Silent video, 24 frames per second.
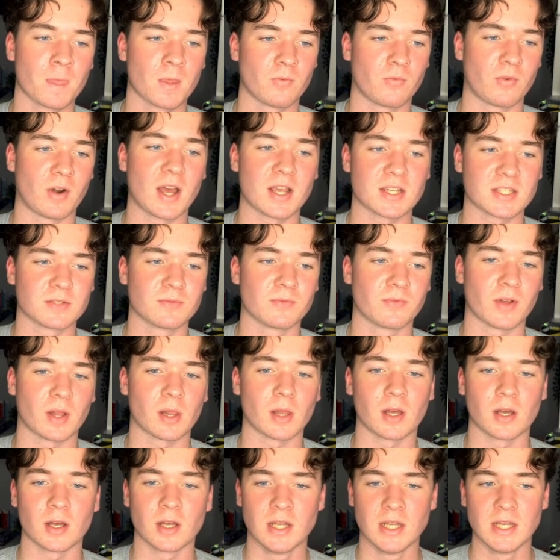for Aston
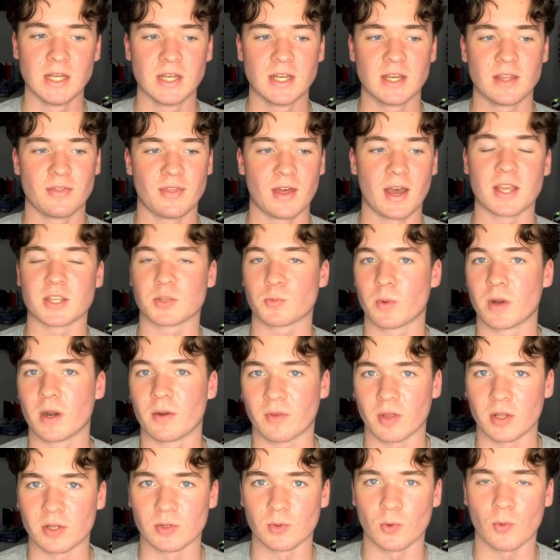Villa, that's where
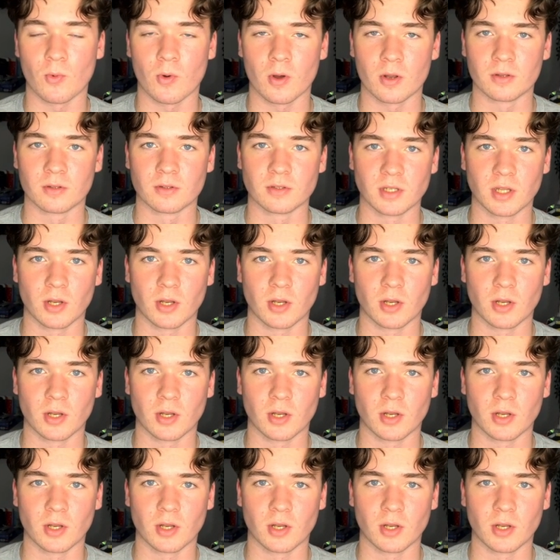I've got no one.